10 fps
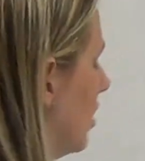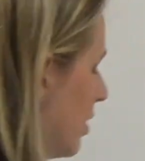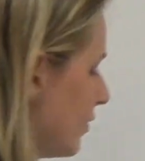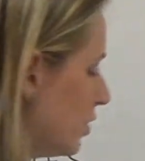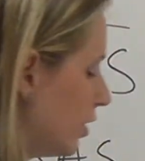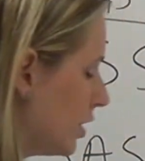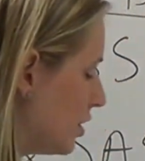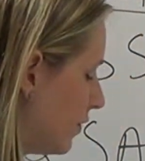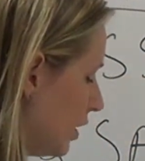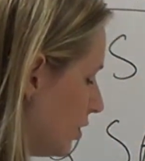Now if you look at
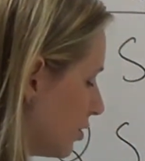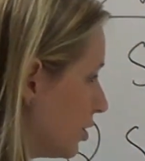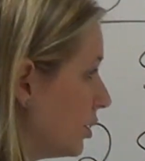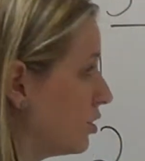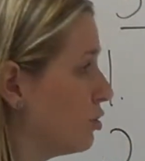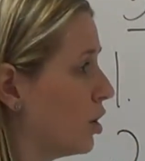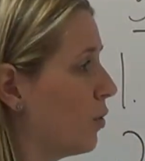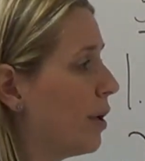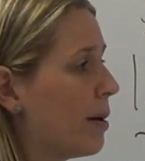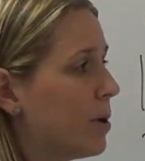these figures, does it
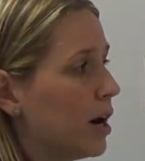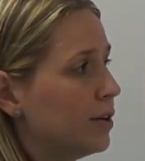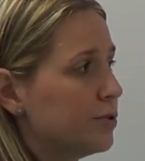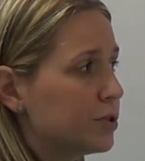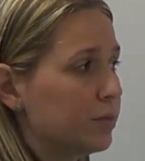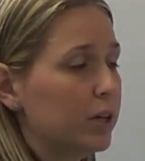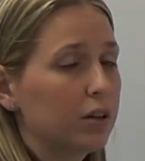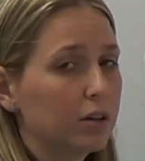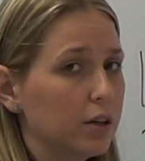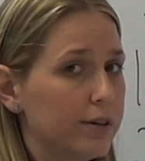show the hypotenuse to be
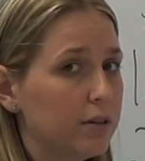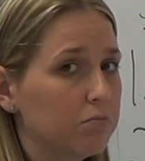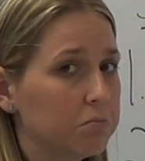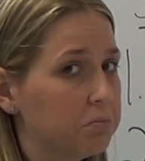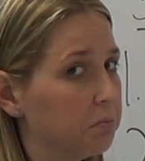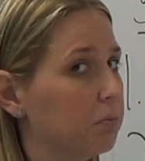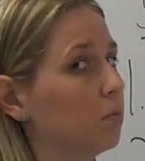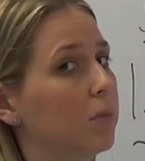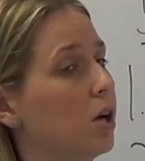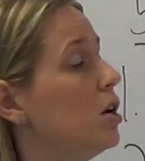congruent?
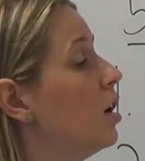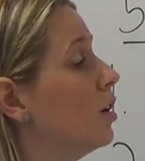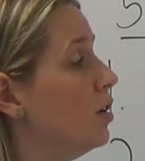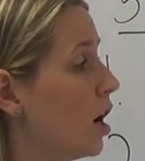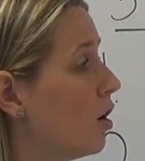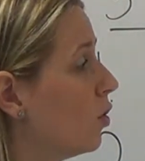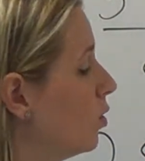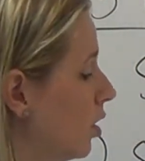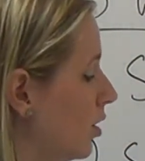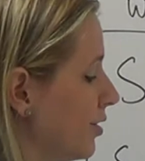
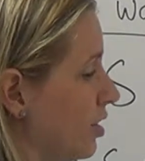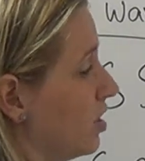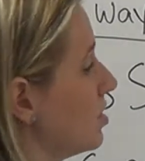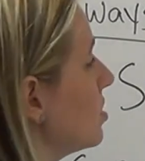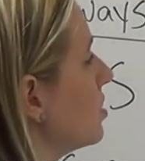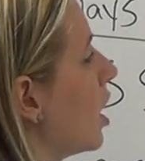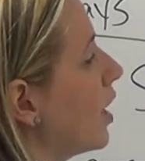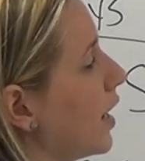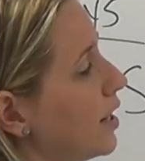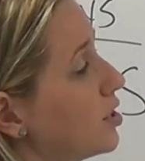No, so this is
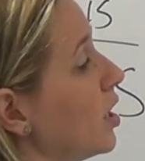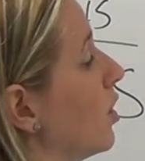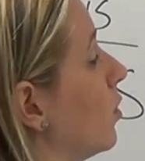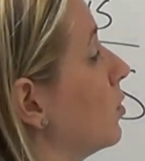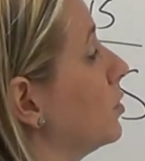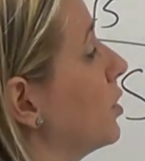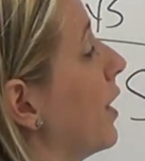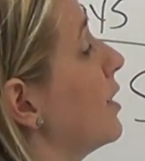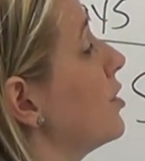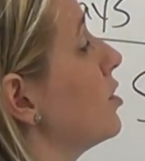not HL. So
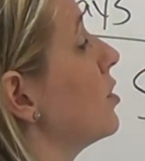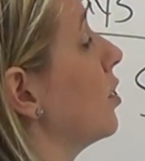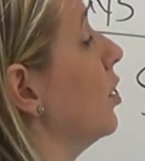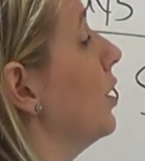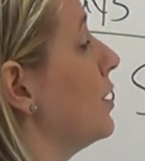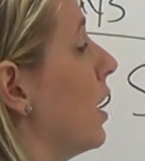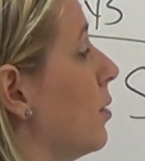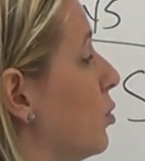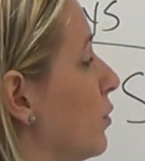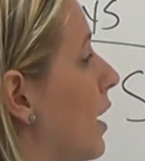that's just a good
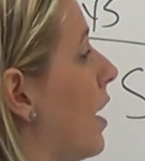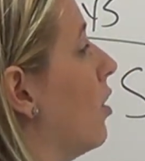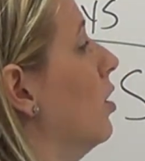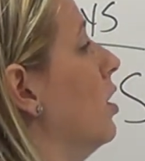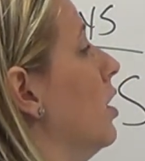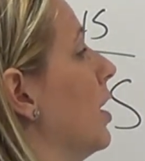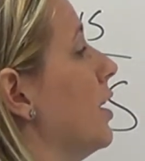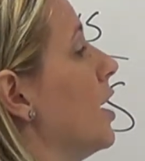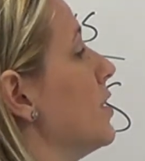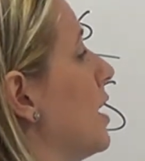example of how it
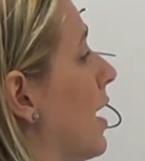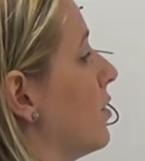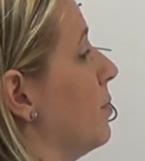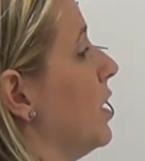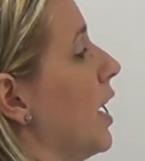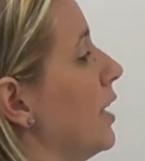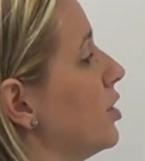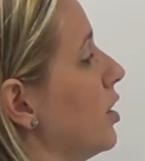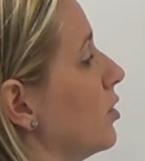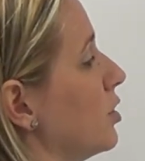doesn't have to be
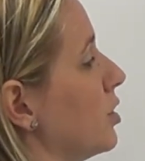HL